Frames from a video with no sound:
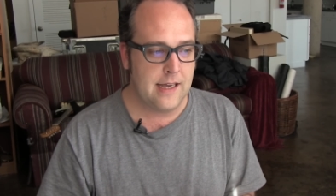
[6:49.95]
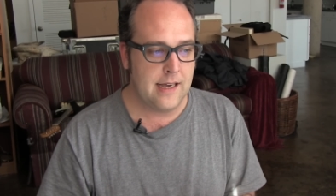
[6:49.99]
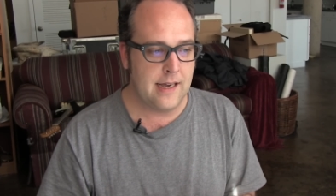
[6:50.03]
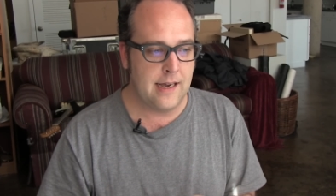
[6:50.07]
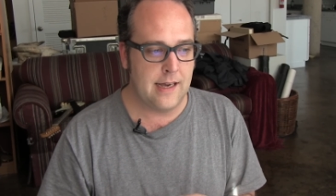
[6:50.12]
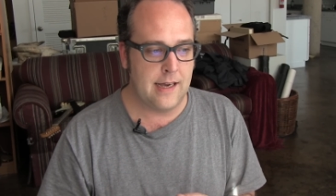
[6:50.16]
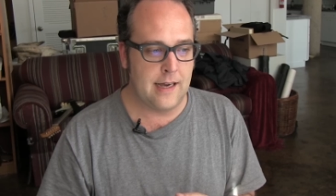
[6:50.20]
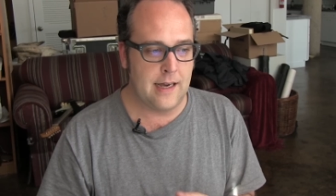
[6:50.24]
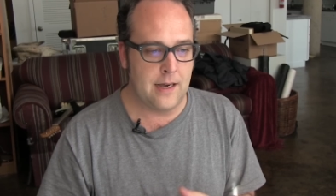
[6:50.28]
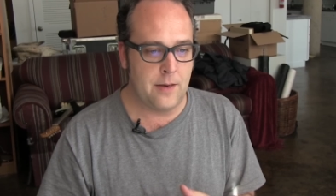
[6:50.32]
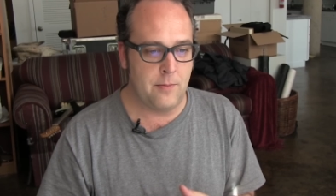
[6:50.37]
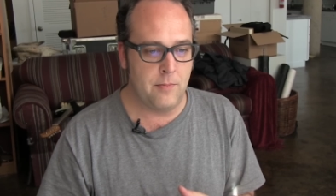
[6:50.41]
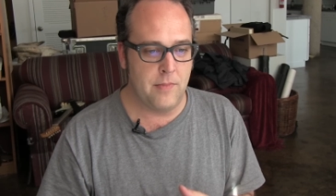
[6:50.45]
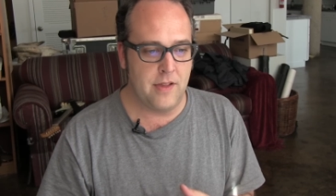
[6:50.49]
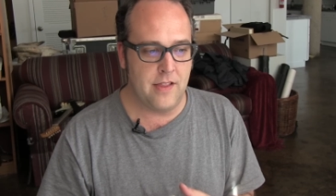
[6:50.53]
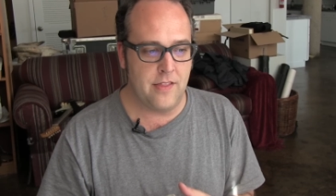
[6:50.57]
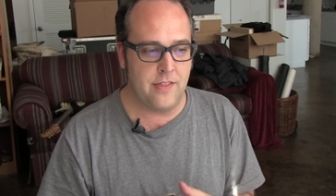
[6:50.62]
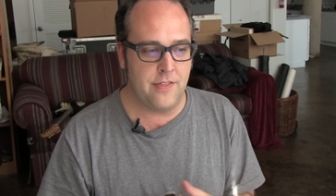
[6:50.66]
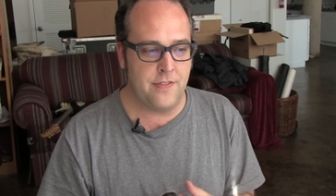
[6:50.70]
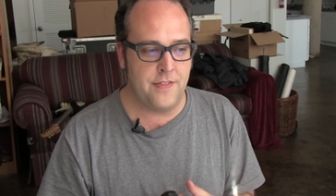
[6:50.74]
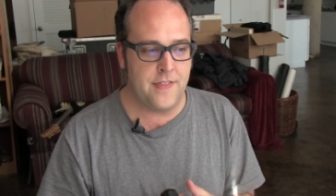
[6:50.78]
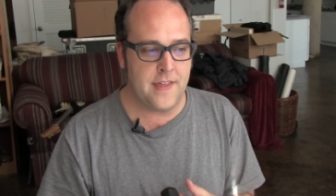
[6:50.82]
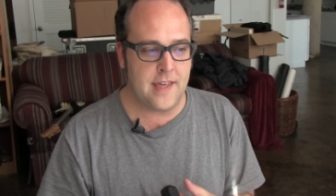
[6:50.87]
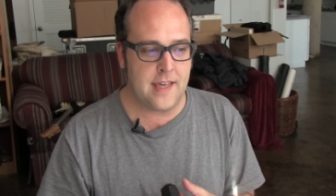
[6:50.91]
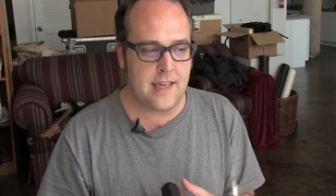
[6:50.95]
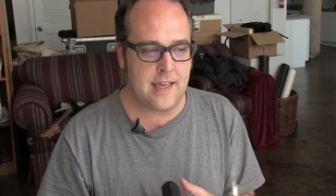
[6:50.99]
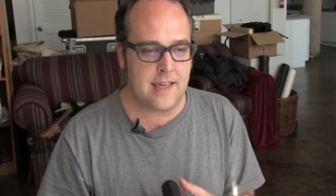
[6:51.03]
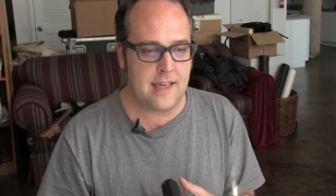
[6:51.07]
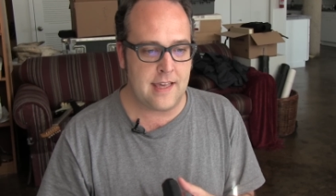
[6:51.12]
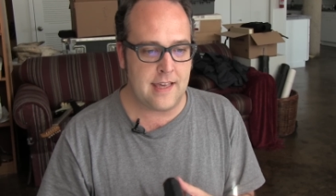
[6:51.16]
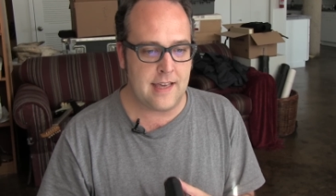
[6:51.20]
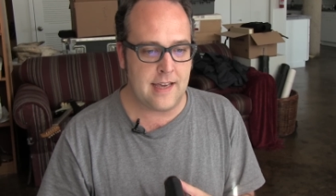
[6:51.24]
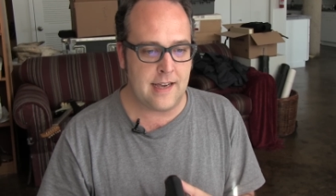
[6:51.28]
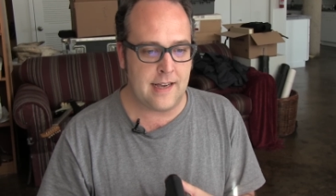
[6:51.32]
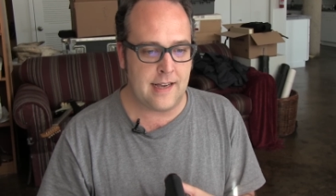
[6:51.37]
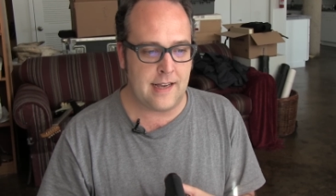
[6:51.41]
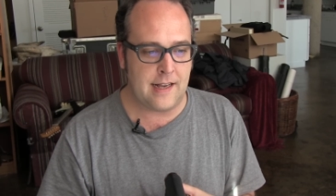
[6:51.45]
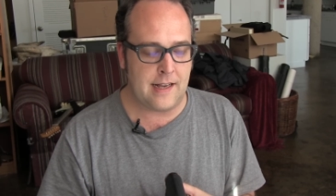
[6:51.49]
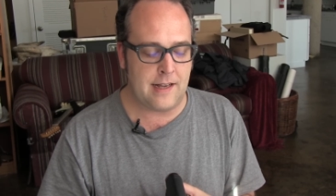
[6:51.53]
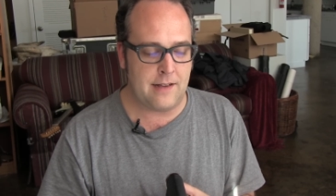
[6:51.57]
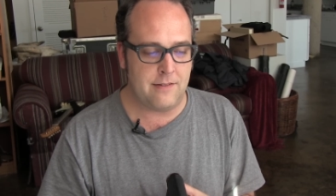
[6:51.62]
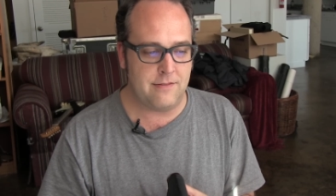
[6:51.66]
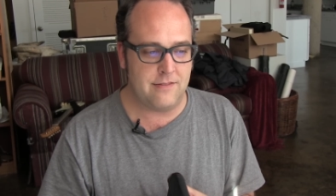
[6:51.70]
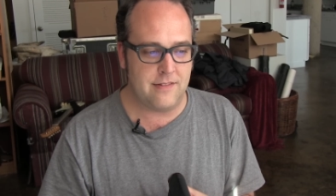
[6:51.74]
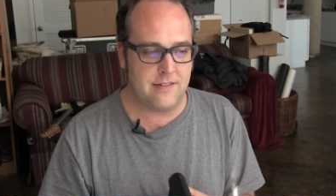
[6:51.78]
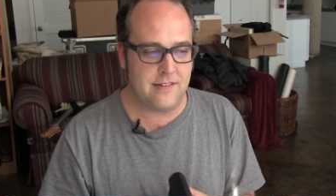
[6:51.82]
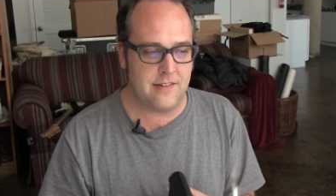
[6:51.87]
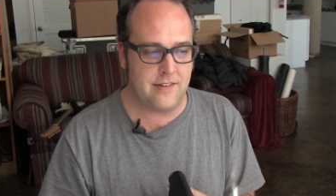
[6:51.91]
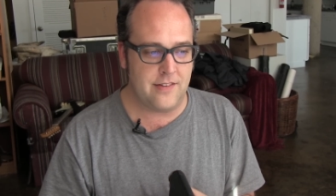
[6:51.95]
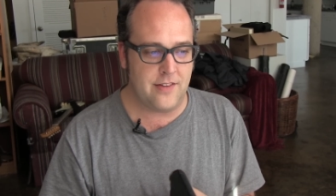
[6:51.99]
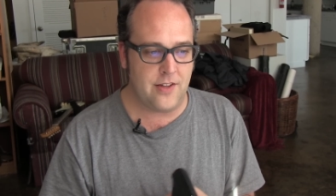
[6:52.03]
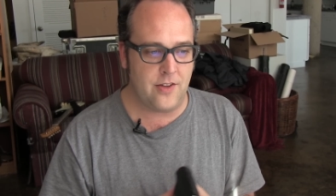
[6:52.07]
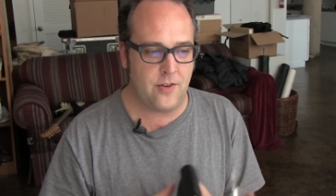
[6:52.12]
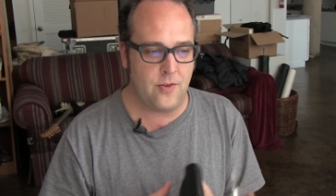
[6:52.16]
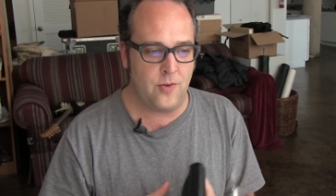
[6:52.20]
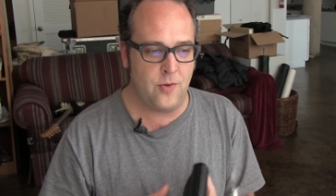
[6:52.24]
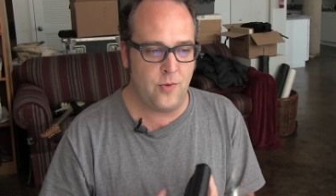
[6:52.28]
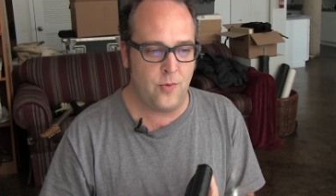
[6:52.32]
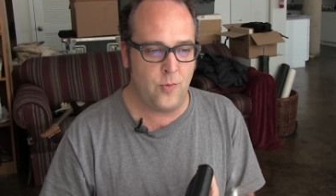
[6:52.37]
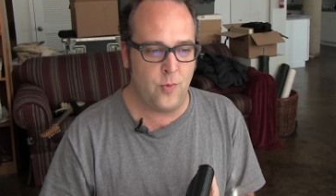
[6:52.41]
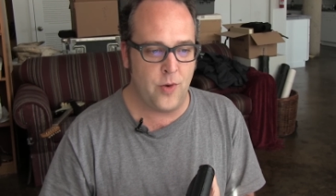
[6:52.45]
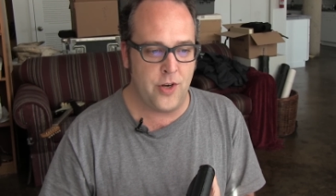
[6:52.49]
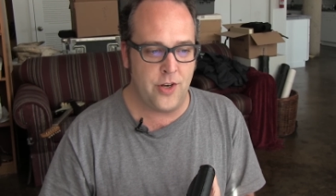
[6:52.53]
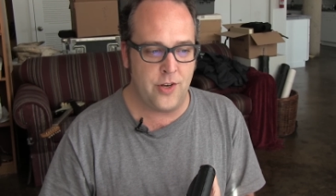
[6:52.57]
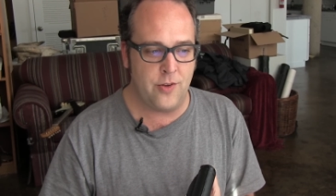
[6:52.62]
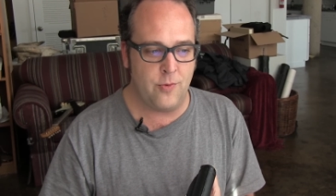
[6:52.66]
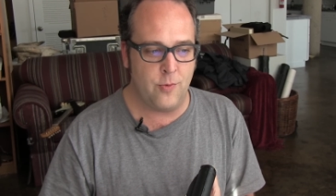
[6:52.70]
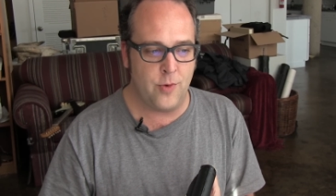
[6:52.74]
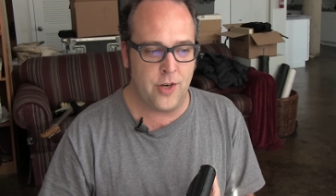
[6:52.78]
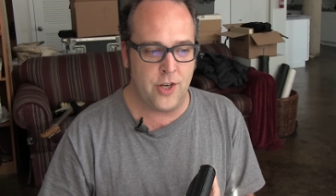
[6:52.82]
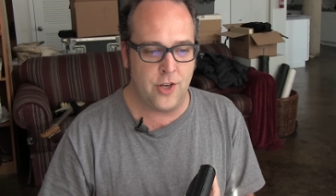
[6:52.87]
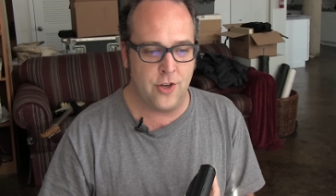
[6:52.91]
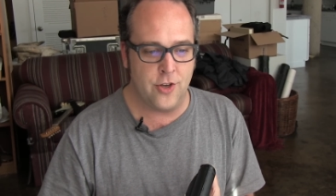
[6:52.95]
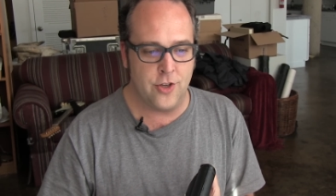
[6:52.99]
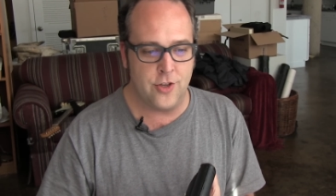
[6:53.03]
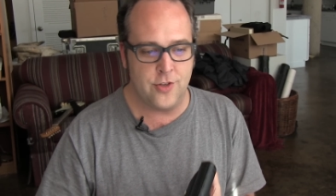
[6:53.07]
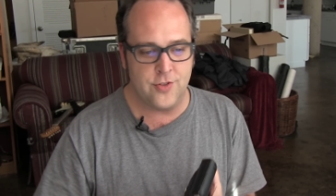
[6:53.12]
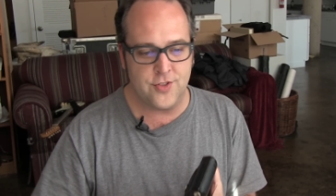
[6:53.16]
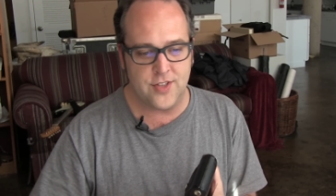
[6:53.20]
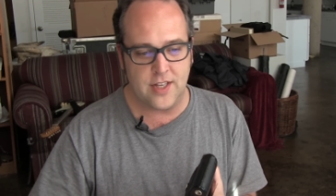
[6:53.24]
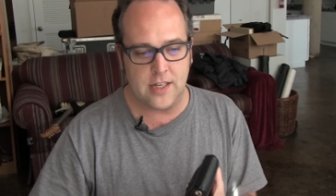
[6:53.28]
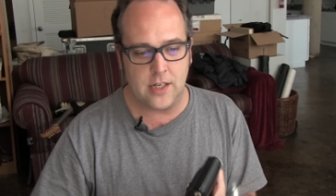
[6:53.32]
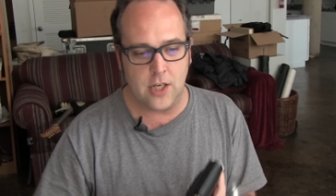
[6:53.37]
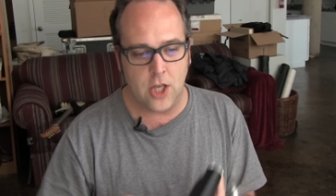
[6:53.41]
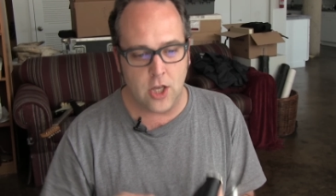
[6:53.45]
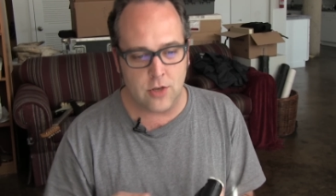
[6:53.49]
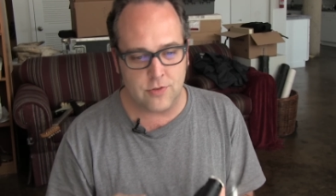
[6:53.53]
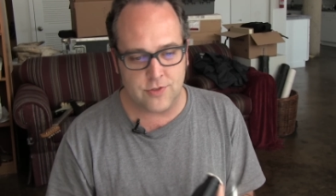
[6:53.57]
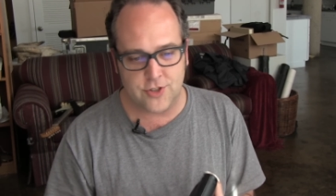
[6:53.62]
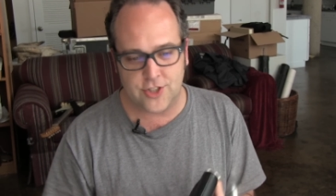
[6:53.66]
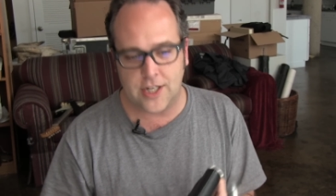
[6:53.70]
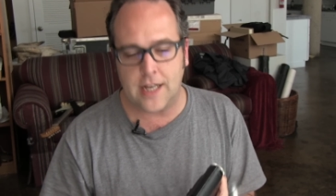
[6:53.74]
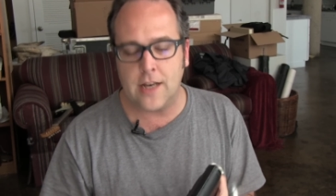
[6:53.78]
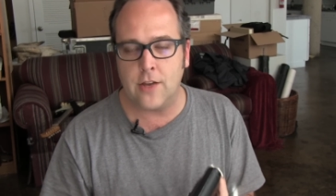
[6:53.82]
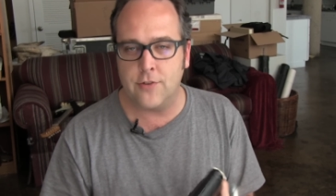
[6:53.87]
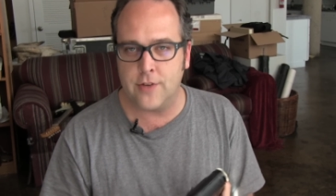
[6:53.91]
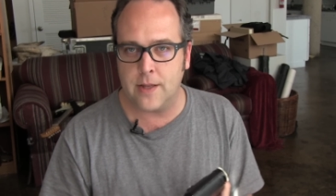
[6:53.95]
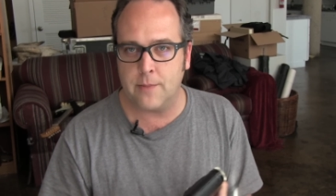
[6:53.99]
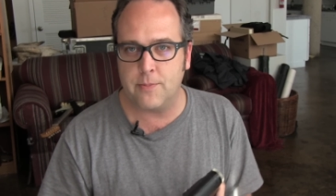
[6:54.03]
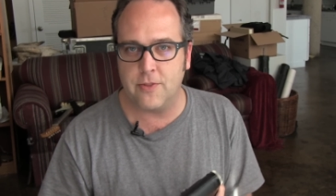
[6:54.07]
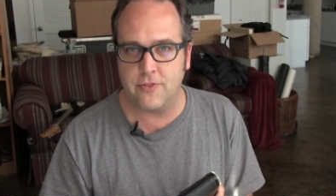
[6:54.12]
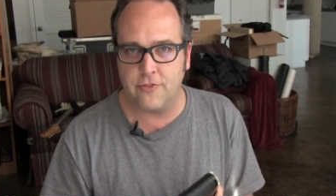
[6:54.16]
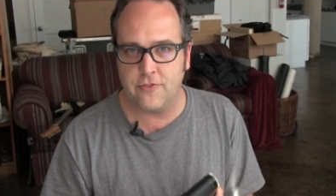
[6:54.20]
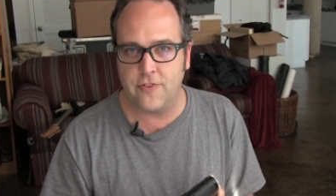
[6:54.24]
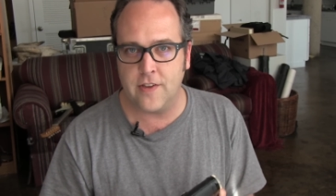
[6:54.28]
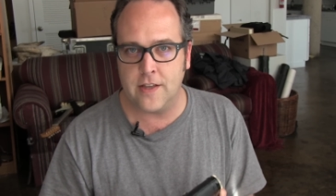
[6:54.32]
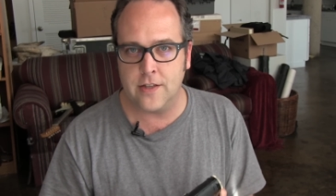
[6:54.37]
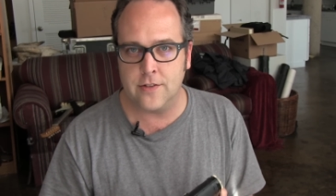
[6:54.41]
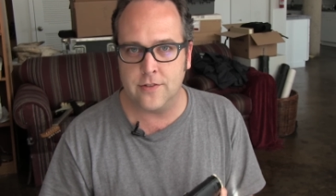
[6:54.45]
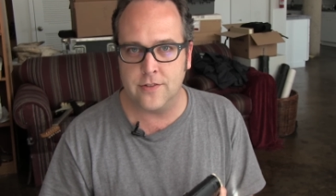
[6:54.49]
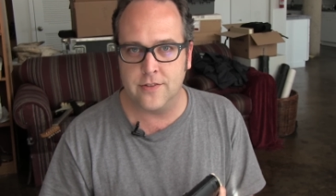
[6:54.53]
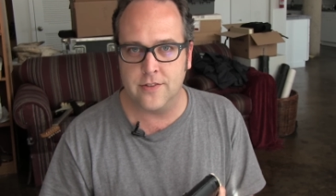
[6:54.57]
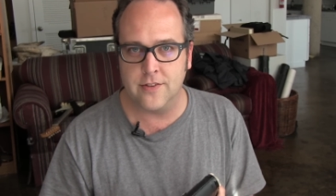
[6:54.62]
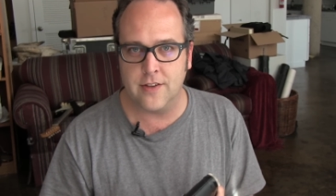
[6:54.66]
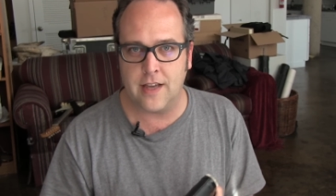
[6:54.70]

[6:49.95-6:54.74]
Um, the uh, when when you're using low shallow depth of field,